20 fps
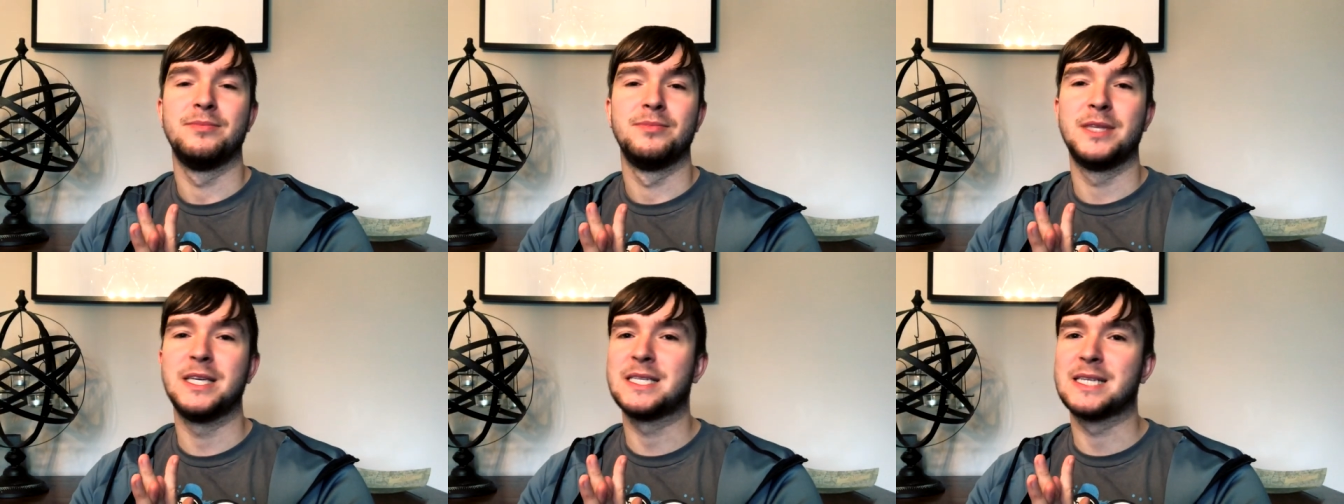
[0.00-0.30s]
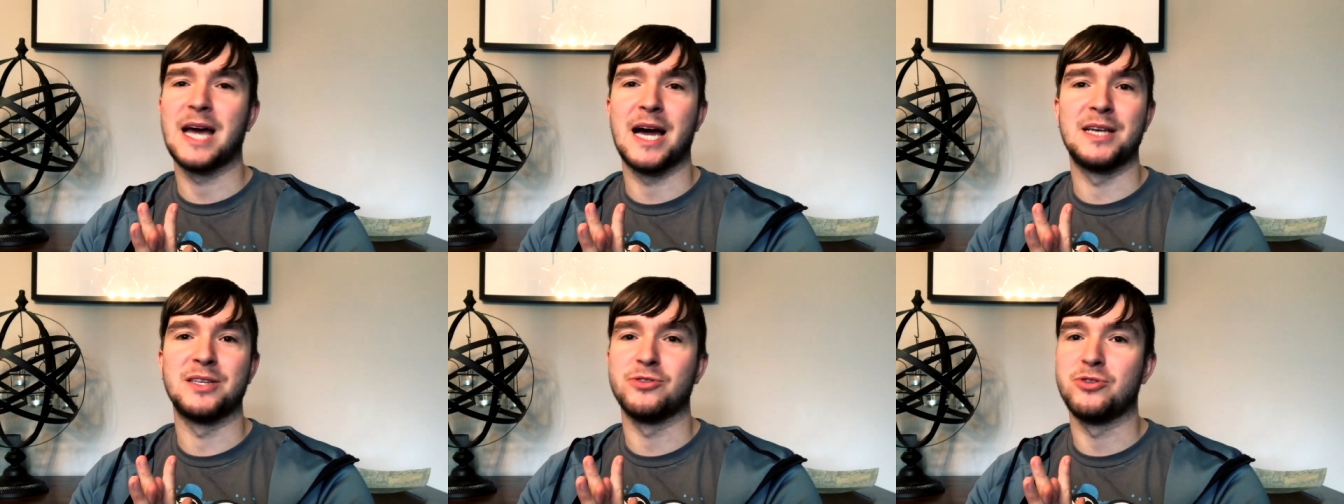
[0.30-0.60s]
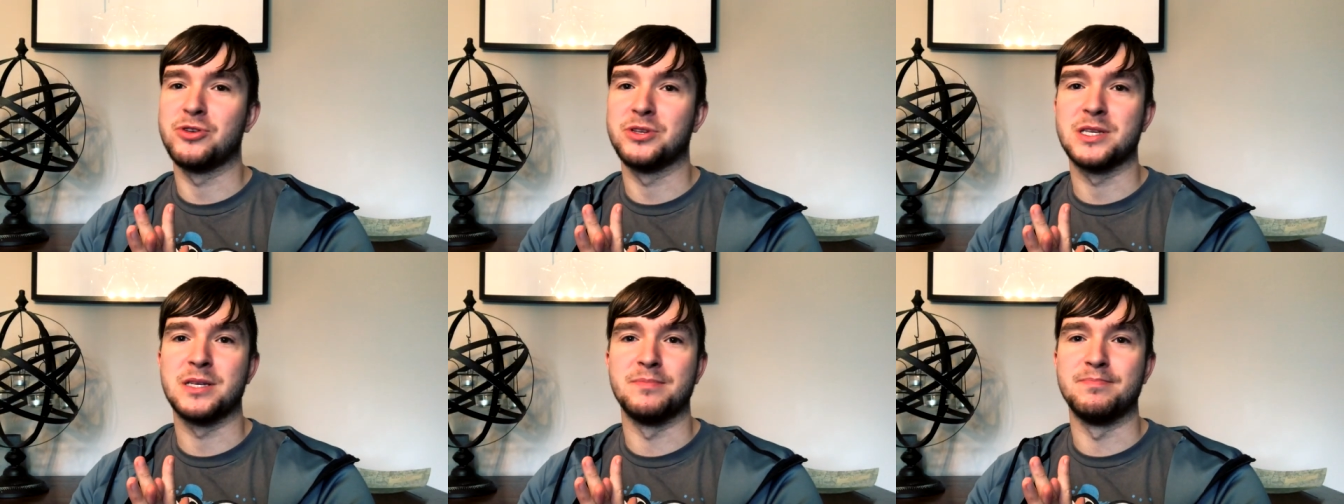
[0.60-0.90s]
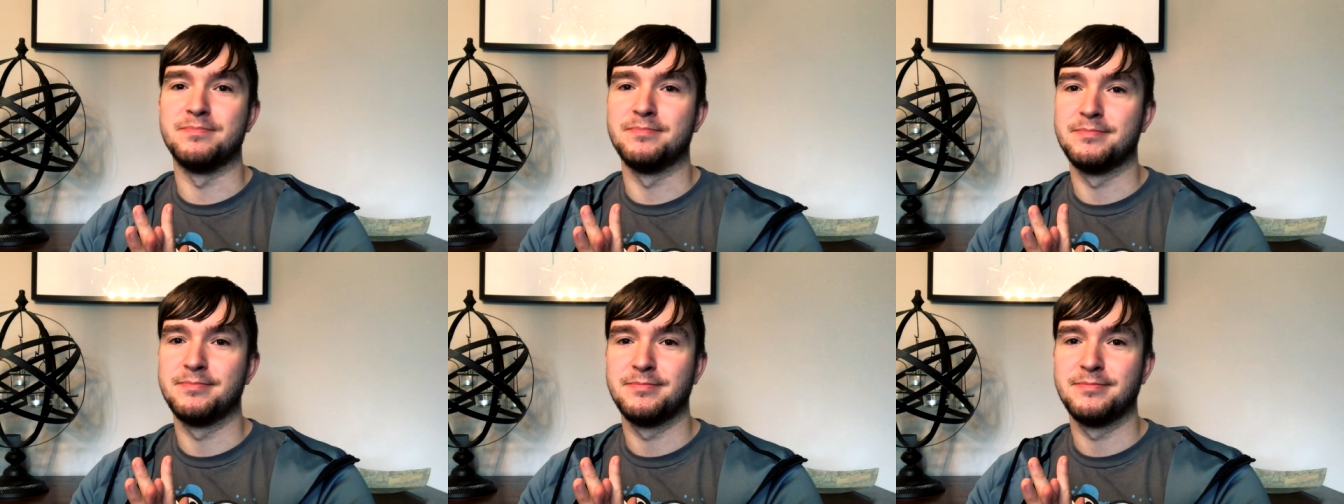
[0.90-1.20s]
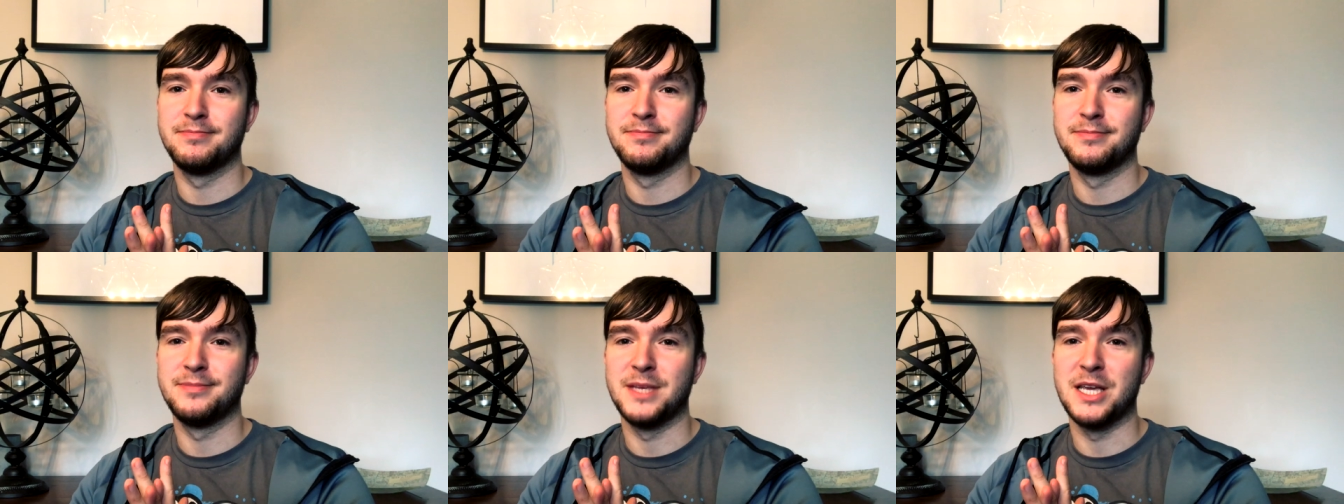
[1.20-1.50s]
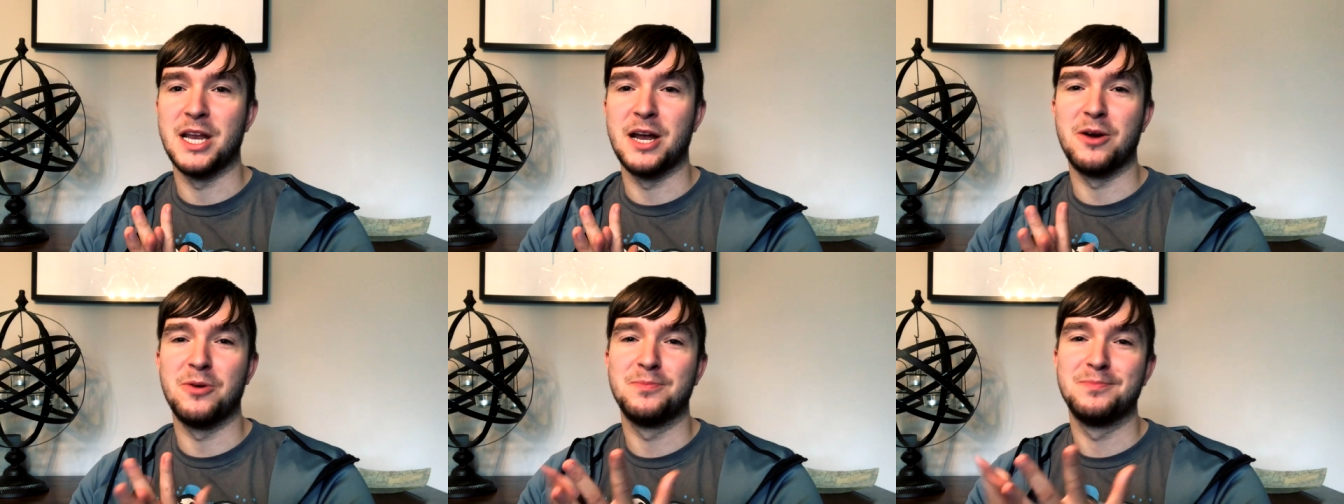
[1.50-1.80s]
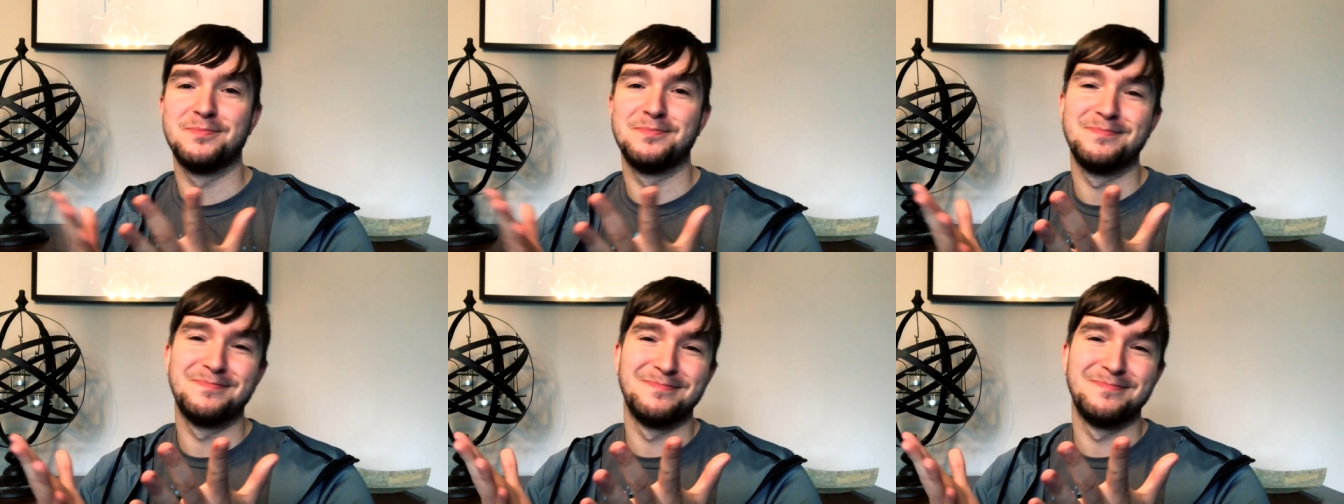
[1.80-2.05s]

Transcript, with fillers: This guy's awesome, you know?